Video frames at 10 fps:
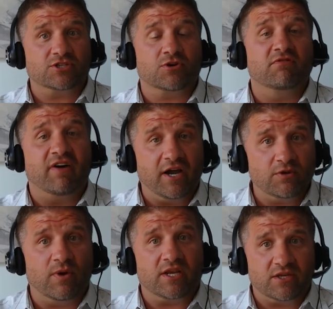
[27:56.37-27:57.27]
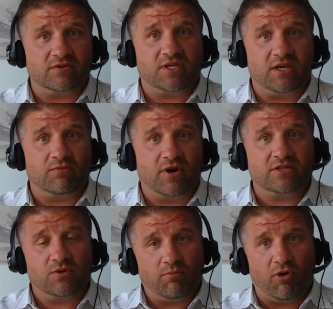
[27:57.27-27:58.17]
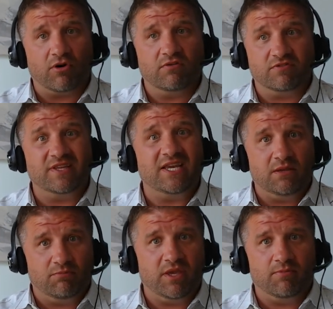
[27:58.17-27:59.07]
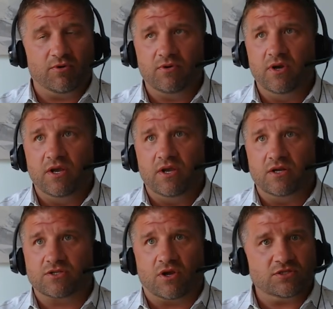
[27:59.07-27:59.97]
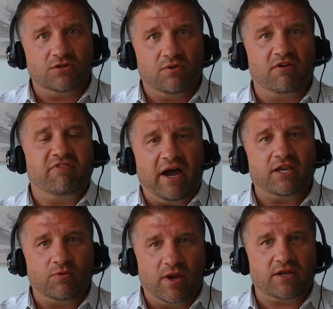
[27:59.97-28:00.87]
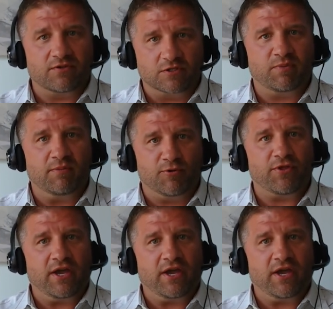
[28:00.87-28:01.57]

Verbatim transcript: as you're evaluating your team, right? So, a part of leading people is also evaluating those people